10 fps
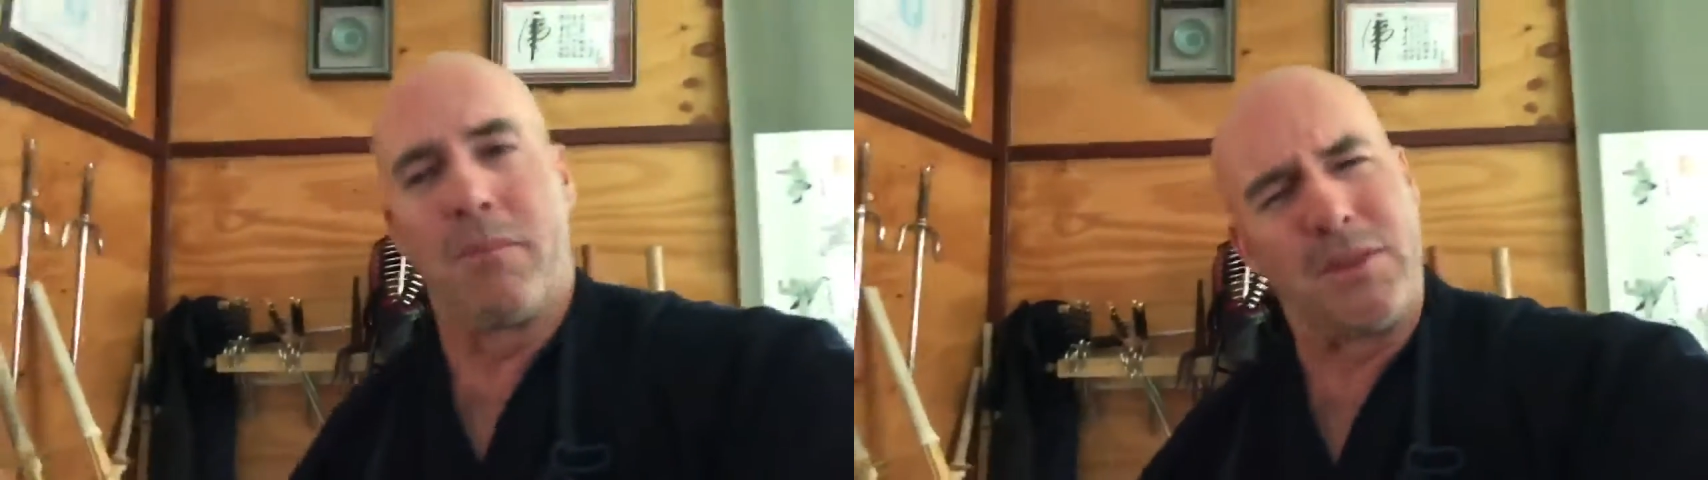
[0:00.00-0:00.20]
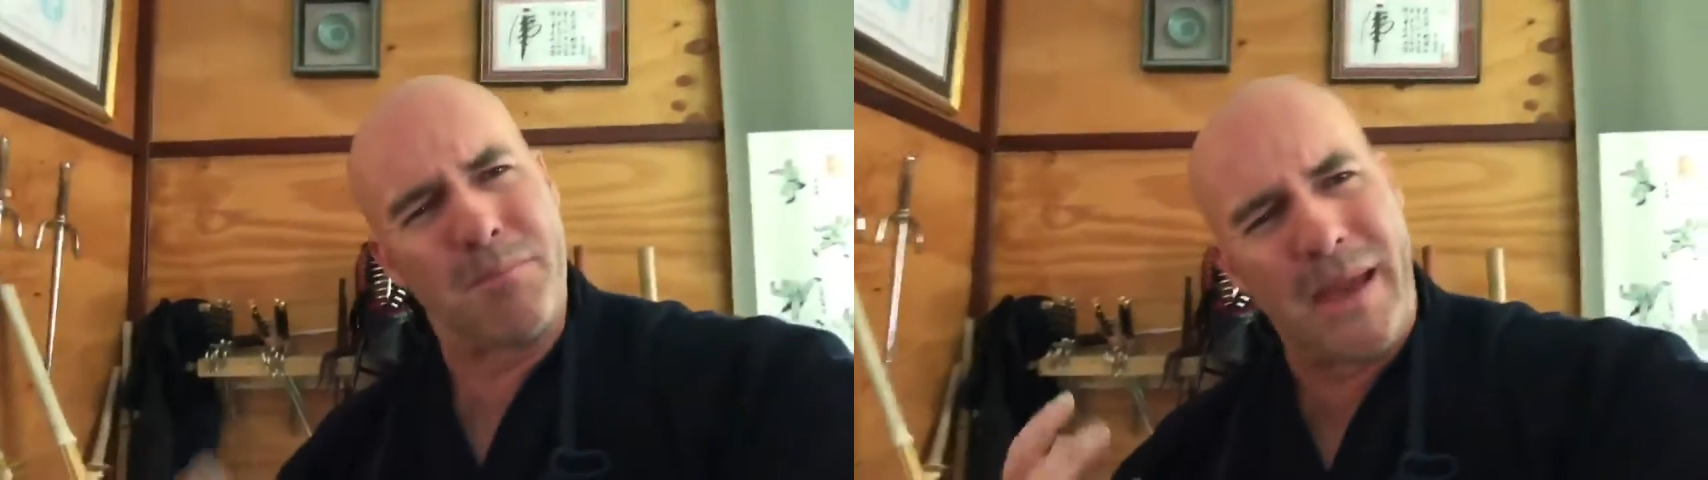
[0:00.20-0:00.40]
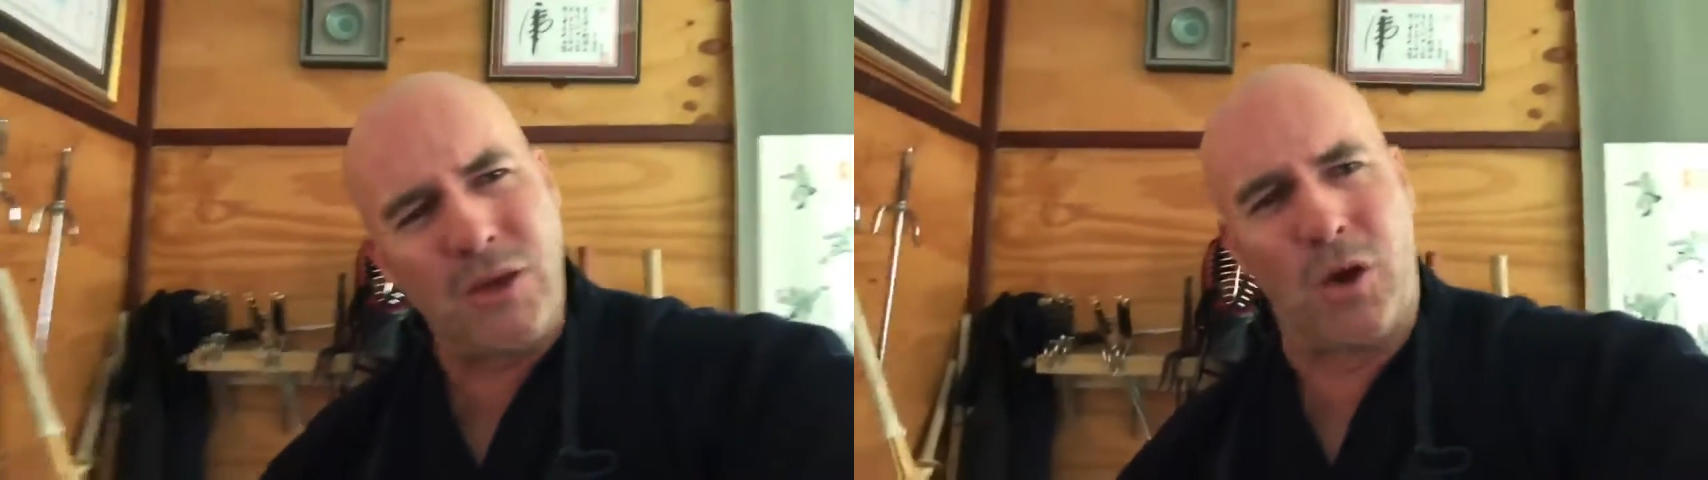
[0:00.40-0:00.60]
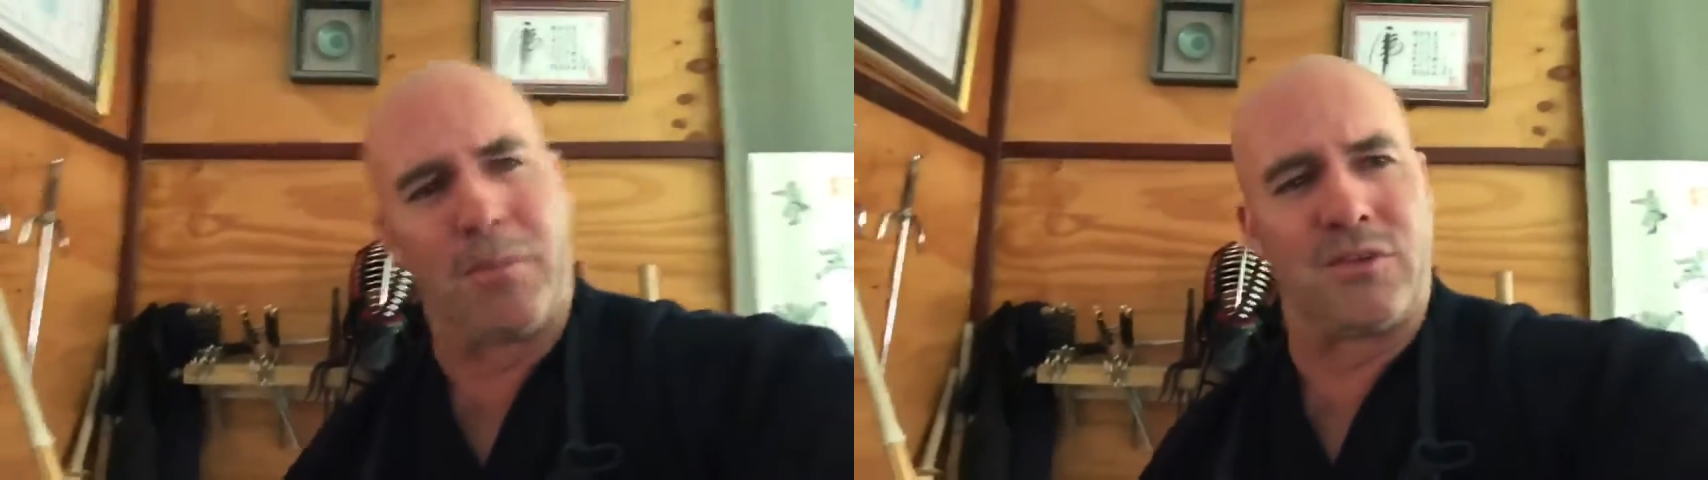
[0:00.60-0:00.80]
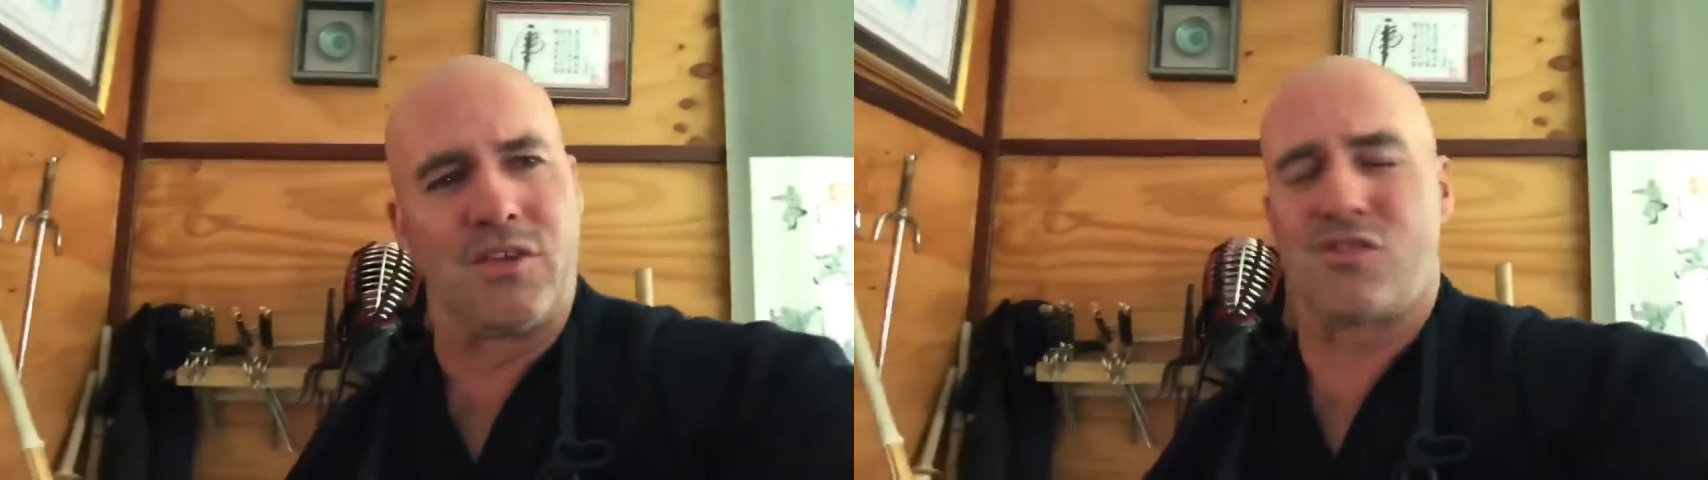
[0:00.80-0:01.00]
but the main
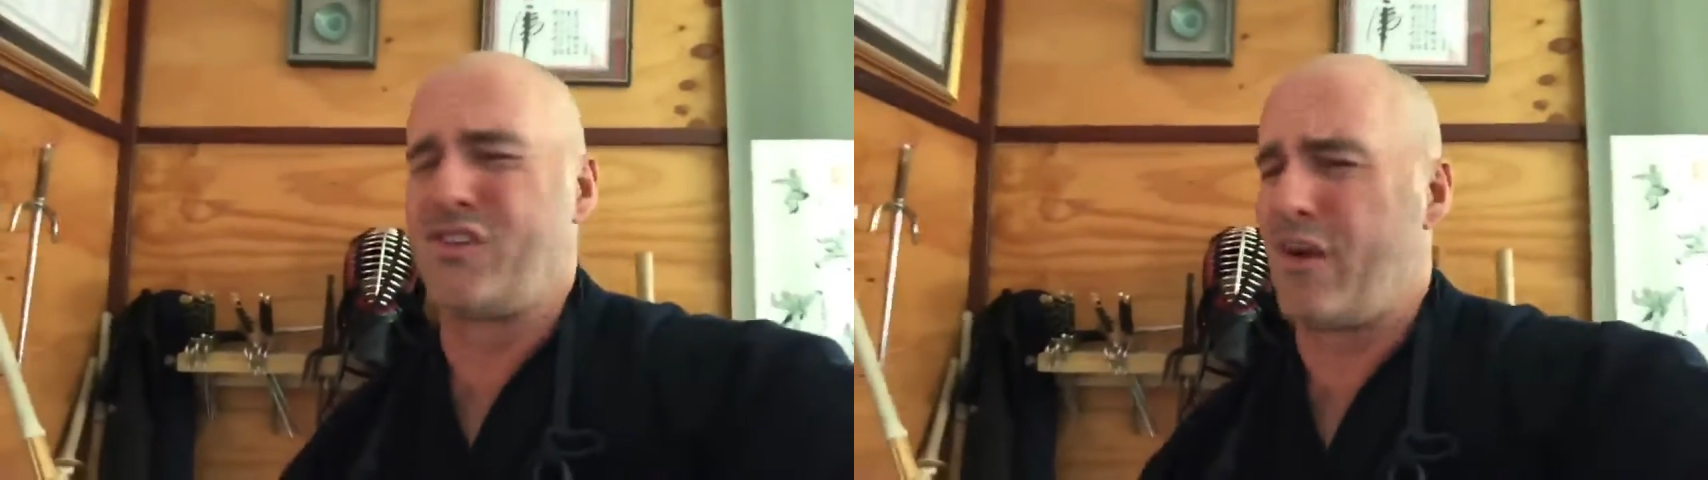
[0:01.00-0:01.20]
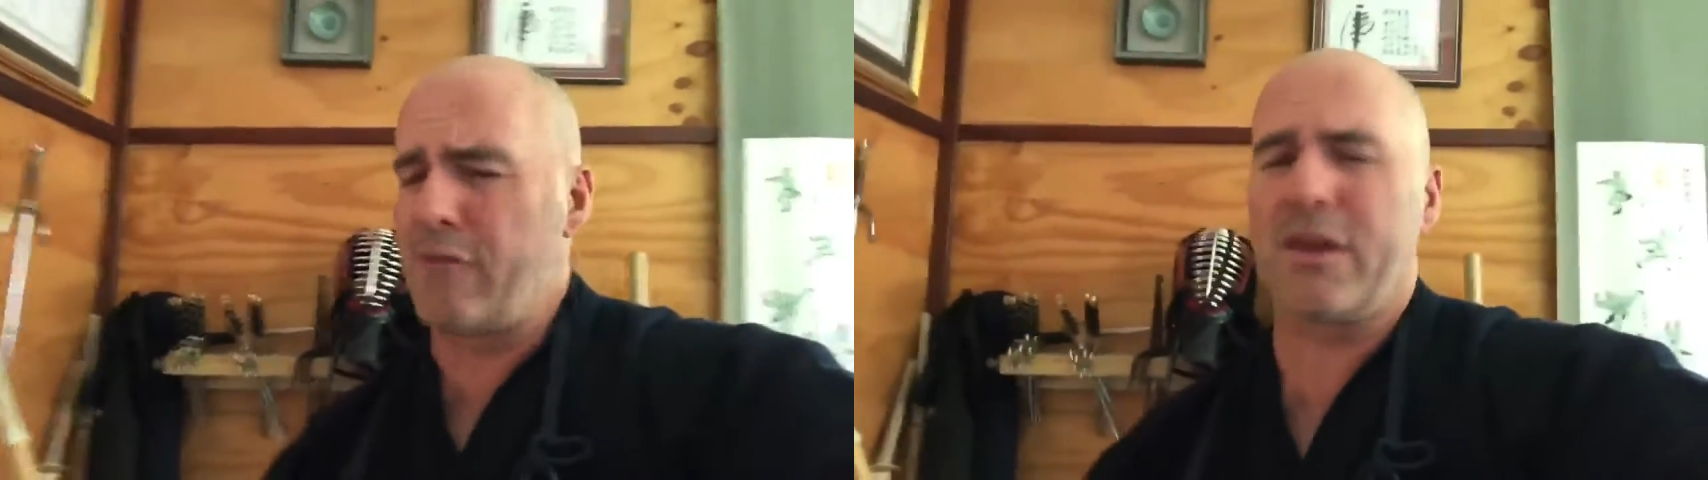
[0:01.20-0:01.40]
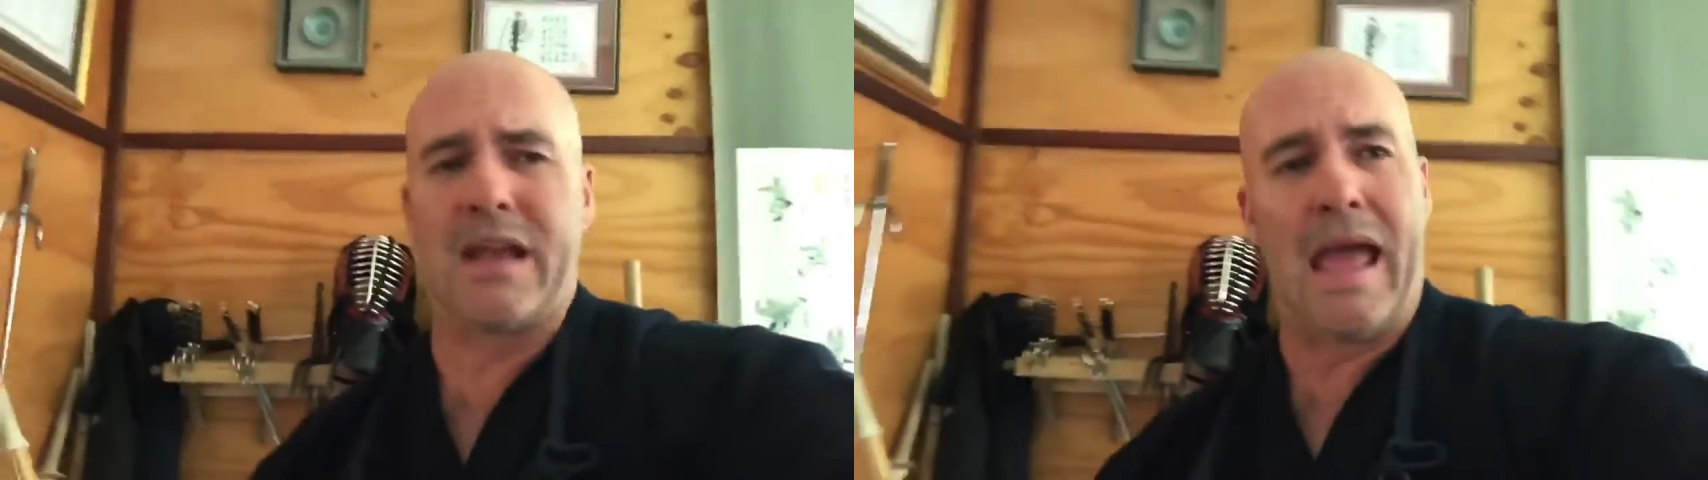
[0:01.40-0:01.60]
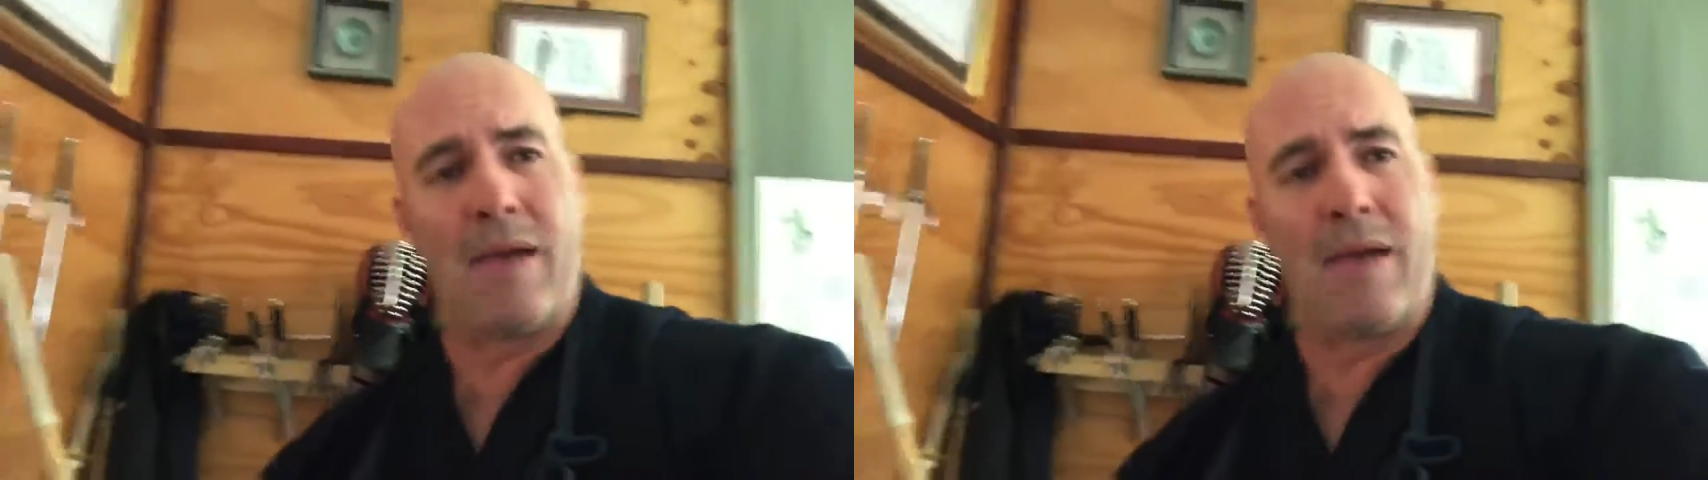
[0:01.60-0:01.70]
competition you're ever going